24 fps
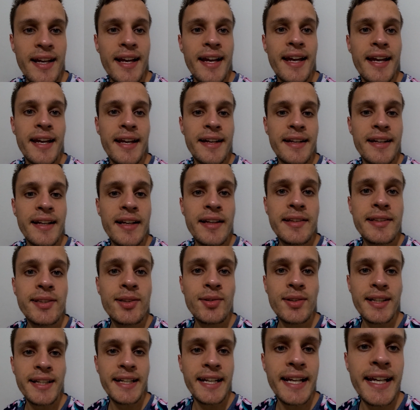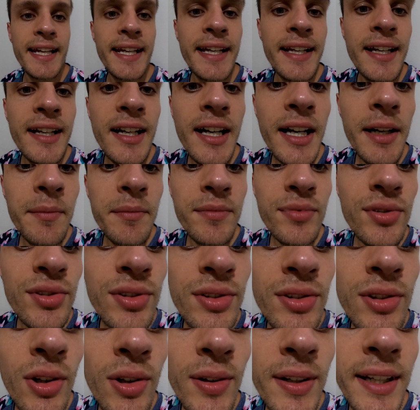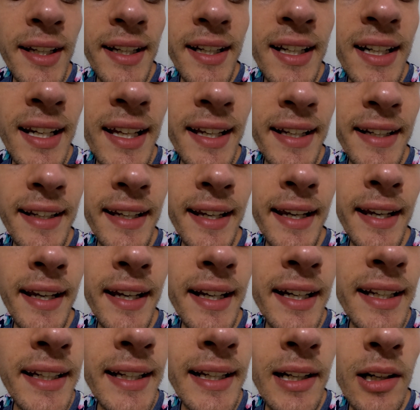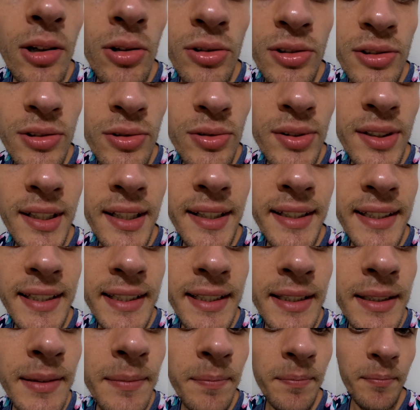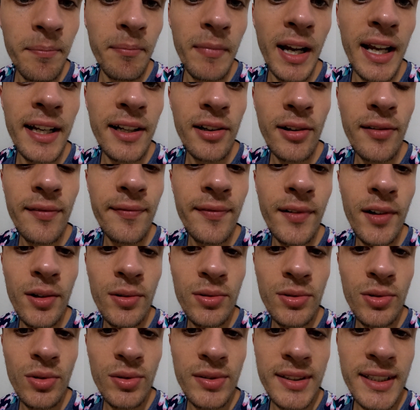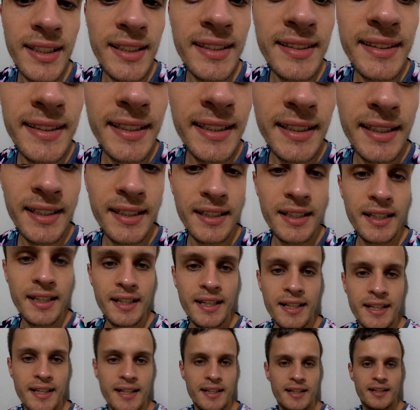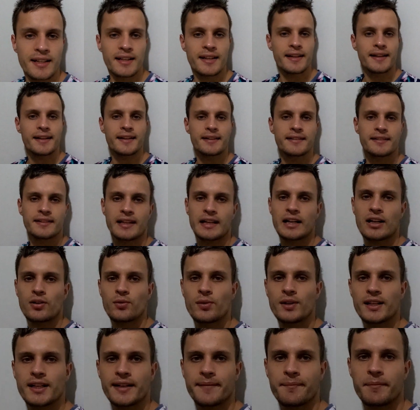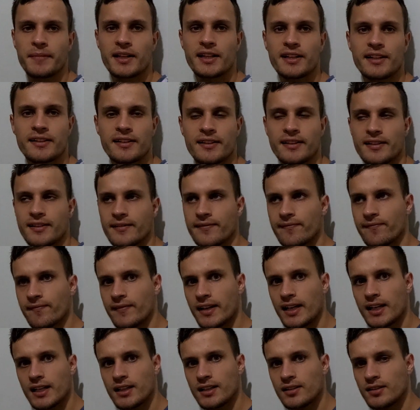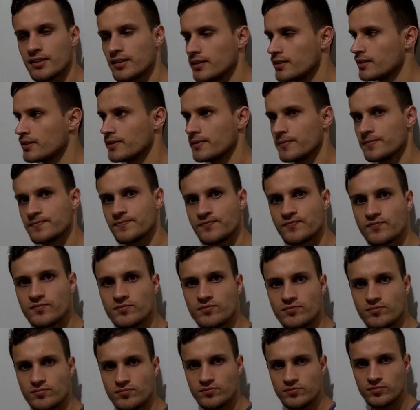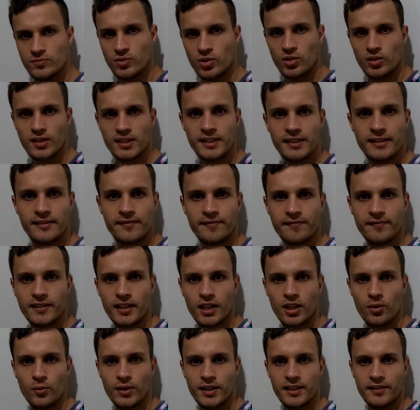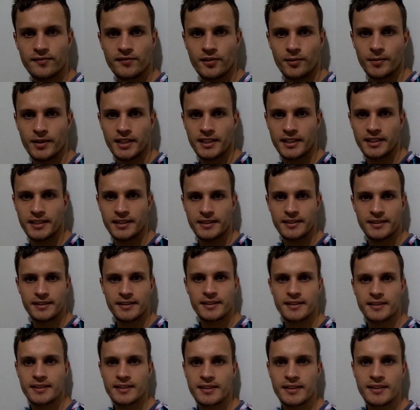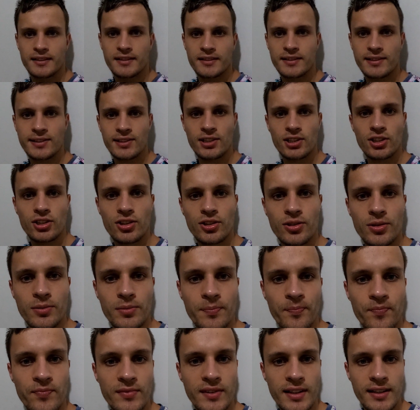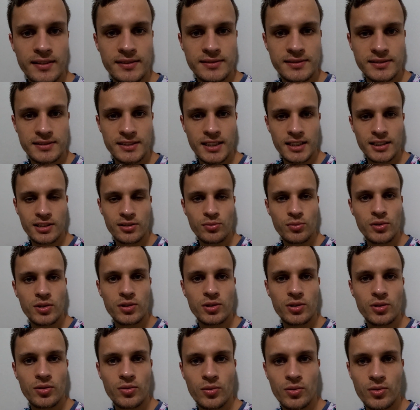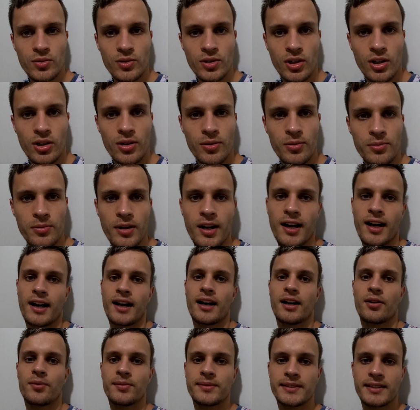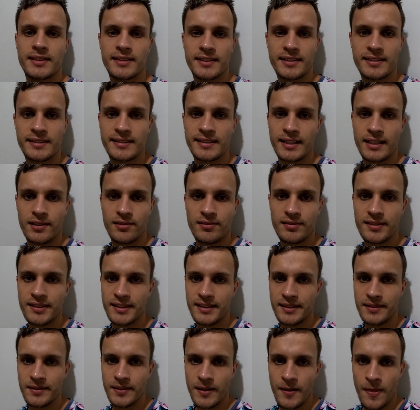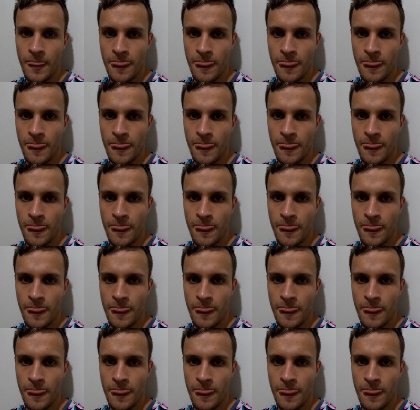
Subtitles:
And as you can hear, I'm talking like very close to this microphone to test it, and now a bit more far away from it. So just want to know how does it sound,